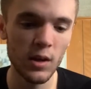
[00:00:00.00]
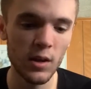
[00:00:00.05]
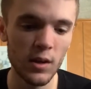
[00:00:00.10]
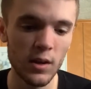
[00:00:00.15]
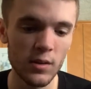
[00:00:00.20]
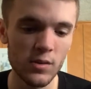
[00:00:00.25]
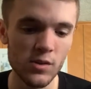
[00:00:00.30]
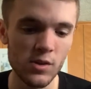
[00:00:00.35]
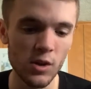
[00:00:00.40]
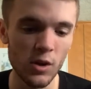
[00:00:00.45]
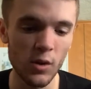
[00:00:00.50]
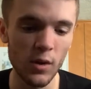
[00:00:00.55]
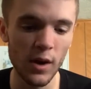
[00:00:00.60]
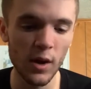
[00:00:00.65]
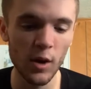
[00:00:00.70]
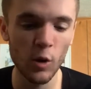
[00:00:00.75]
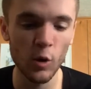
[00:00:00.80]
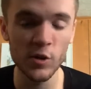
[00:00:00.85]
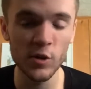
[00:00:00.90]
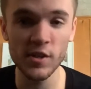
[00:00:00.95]
So I
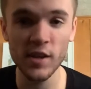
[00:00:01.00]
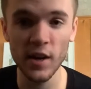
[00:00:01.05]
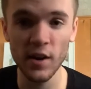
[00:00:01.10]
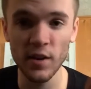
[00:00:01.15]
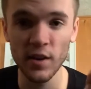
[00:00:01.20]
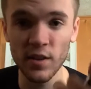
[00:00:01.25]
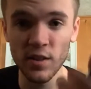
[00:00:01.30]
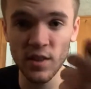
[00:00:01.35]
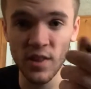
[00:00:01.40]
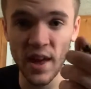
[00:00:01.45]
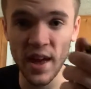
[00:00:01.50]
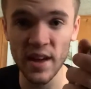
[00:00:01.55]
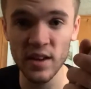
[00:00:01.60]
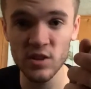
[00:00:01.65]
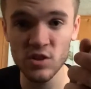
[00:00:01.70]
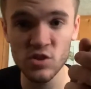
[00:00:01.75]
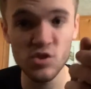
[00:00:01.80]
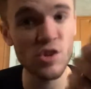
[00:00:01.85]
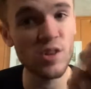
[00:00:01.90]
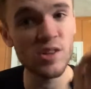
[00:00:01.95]
always carry
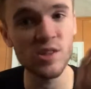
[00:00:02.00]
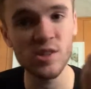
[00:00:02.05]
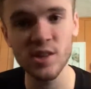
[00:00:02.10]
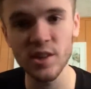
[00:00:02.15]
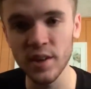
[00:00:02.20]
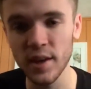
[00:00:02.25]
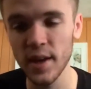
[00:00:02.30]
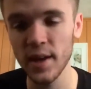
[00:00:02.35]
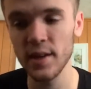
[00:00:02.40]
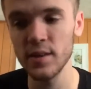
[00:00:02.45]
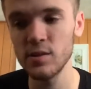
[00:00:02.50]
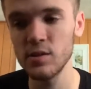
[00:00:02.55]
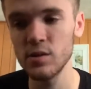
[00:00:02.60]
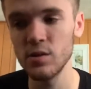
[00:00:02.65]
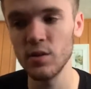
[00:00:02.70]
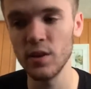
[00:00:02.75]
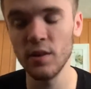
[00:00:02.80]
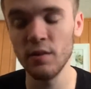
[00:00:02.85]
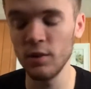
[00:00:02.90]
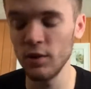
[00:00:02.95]
that just in case. You
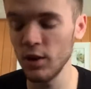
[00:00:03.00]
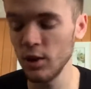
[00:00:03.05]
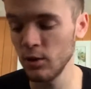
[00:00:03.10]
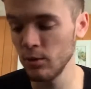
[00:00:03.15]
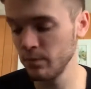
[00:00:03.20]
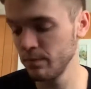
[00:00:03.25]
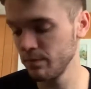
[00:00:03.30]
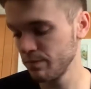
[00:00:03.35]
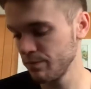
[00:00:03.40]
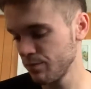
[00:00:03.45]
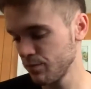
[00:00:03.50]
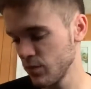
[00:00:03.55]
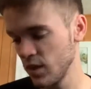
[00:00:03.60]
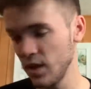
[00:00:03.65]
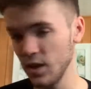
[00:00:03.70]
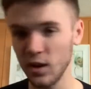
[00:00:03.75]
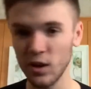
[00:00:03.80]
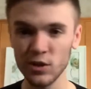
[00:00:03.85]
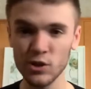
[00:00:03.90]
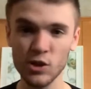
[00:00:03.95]
never know.
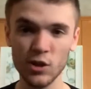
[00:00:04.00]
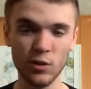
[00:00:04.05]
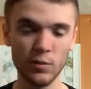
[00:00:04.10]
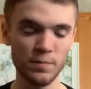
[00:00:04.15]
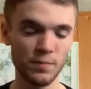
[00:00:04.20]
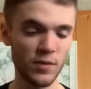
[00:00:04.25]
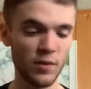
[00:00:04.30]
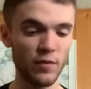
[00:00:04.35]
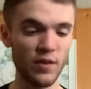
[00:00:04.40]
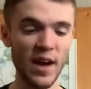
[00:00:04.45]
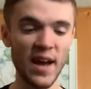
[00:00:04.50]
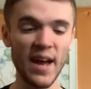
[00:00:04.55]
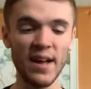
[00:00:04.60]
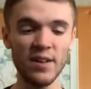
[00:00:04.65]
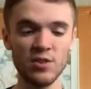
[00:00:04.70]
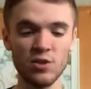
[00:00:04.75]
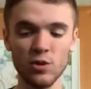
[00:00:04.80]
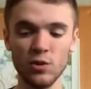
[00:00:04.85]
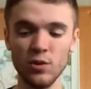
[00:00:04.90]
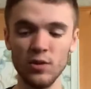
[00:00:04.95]
And also, if I had
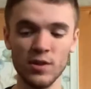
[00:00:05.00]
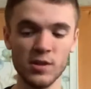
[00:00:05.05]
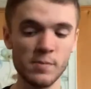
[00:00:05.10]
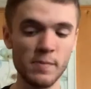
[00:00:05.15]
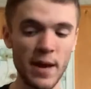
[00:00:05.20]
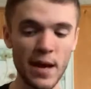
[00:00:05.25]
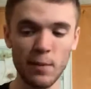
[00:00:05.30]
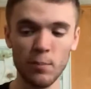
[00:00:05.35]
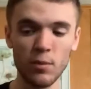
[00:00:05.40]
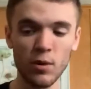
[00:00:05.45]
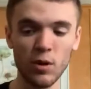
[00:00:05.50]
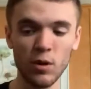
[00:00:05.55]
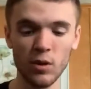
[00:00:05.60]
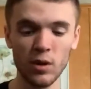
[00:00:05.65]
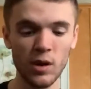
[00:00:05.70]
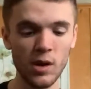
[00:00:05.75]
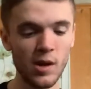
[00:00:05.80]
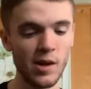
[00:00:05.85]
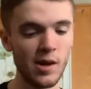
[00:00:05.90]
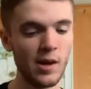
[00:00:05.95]
to and this mag broke,
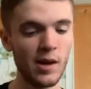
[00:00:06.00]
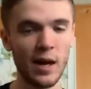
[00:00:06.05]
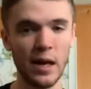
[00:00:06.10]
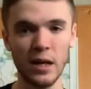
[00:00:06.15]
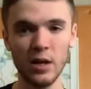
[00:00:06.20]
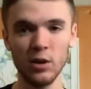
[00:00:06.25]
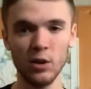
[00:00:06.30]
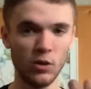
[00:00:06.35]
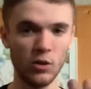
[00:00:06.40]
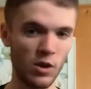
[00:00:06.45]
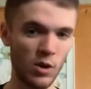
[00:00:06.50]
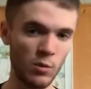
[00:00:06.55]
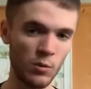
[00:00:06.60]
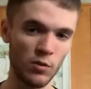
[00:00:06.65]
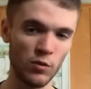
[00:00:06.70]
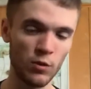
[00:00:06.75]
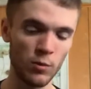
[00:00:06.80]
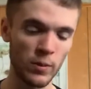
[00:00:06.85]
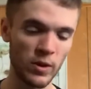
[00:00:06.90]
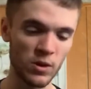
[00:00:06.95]
I can load it up with
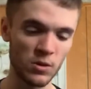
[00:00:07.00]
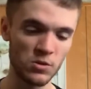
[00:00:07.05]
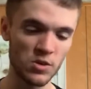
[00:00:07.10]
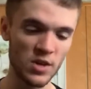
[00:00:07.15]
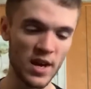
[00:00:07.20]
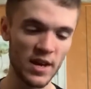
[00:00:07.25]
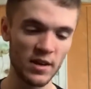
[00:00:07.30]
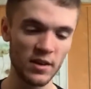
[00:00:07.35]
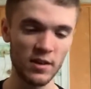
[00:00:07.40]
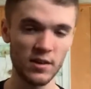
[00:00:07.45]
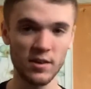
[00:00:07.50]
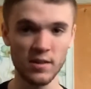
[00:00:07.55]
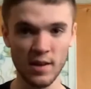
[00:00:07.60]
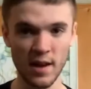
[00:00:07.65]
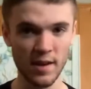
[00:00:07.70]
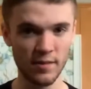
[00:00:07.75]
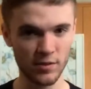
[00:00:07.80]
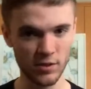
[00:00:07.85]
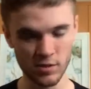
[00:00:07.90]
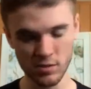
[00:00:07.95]
Full Metal Jacket and
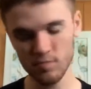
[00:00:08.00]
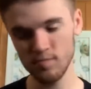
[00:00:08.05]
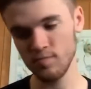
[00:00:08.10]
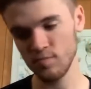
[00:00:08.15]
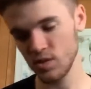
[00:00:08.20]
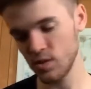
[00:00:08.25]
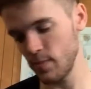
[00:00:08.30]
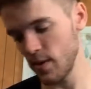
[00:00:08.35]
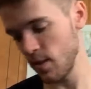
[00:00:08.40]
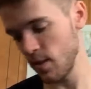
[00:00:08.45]
have a spare